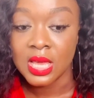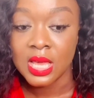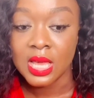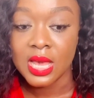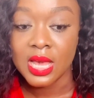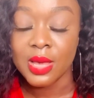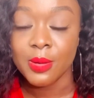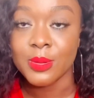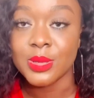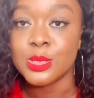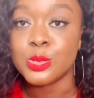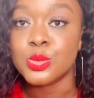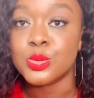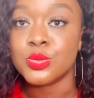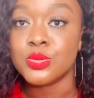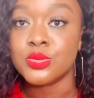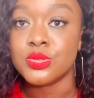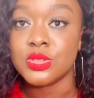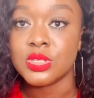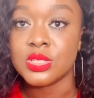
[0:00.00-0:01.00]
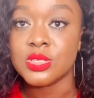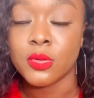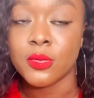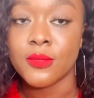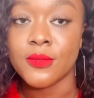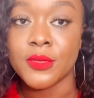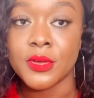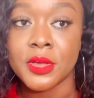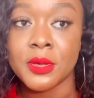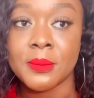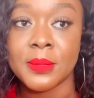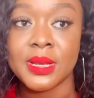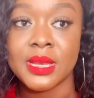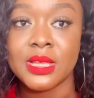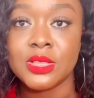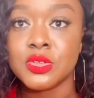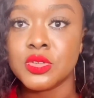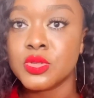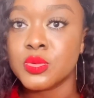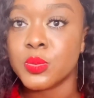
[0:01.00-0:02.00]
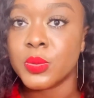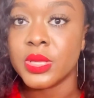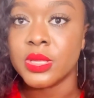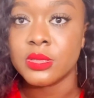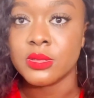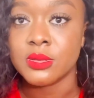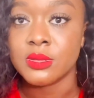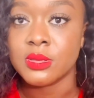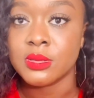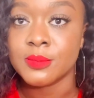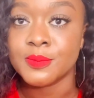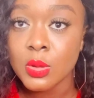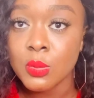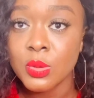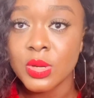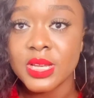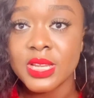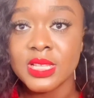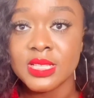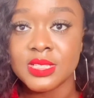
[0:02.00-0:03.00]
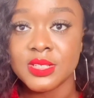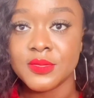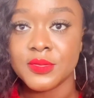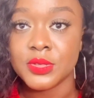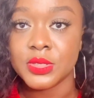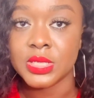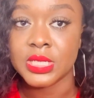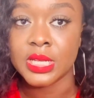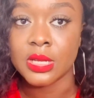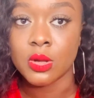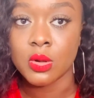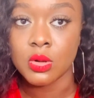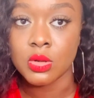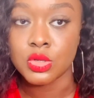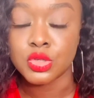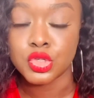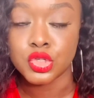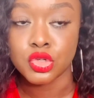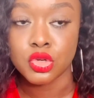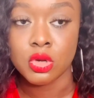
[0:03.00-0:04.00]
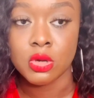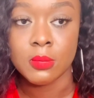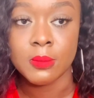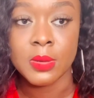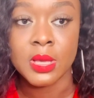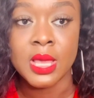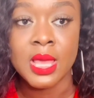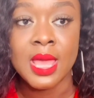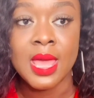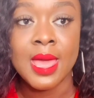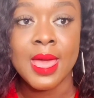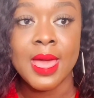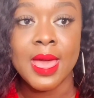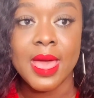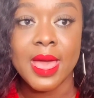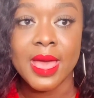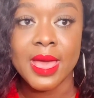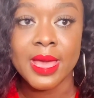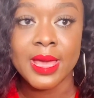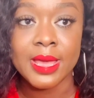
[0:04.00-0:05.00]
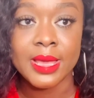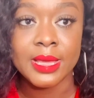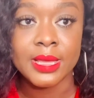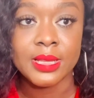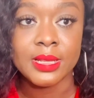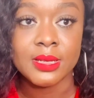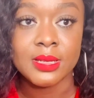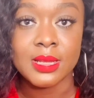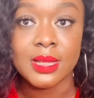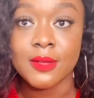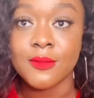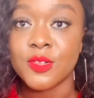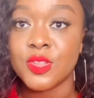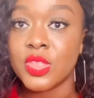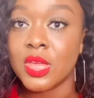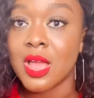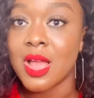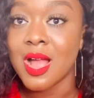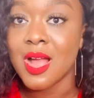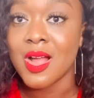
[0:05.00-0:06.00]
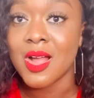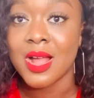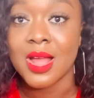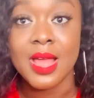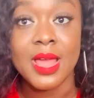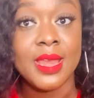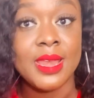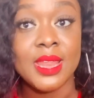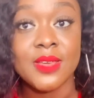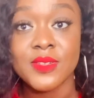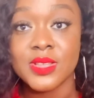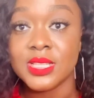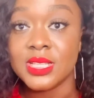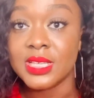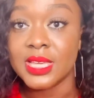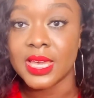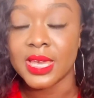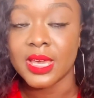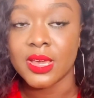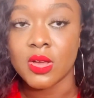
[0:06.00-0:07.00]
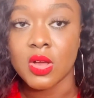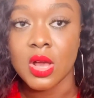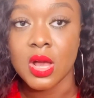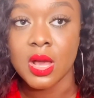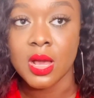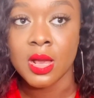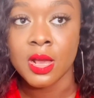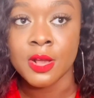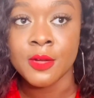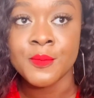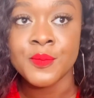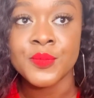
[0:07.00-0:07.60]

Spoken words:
I went to this law firm and I just went on one interview and I got a job. And for the car, I never did get a car.